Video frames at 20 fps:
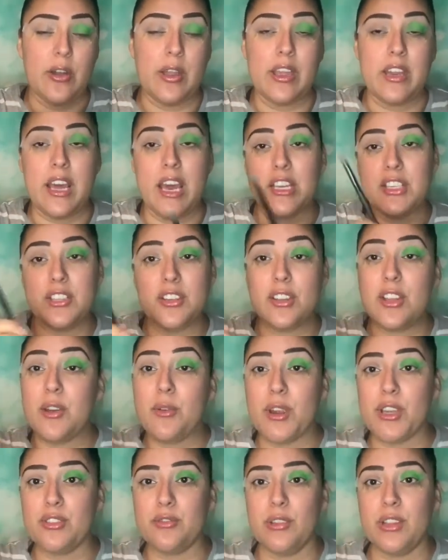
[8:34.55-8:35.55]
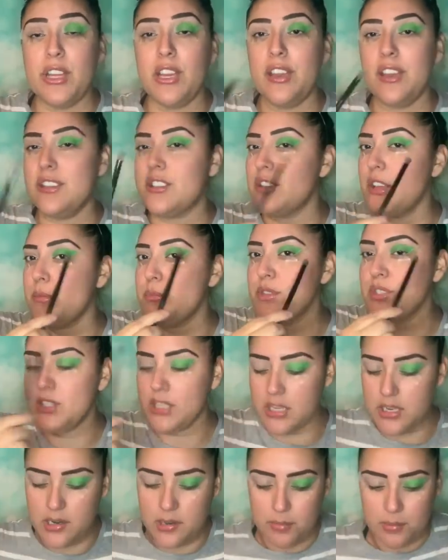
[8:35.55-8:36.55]
It actually works really good, so I'm just
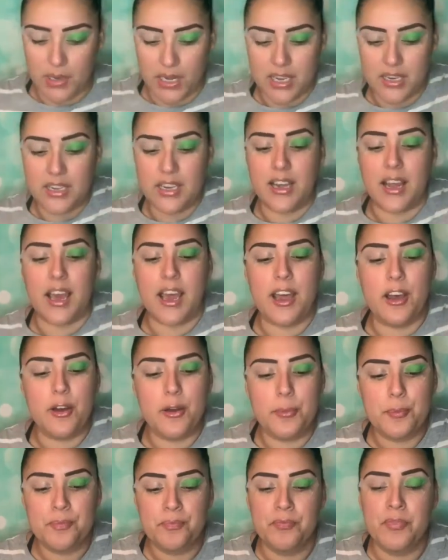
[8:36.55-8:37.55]
gonna blend it out.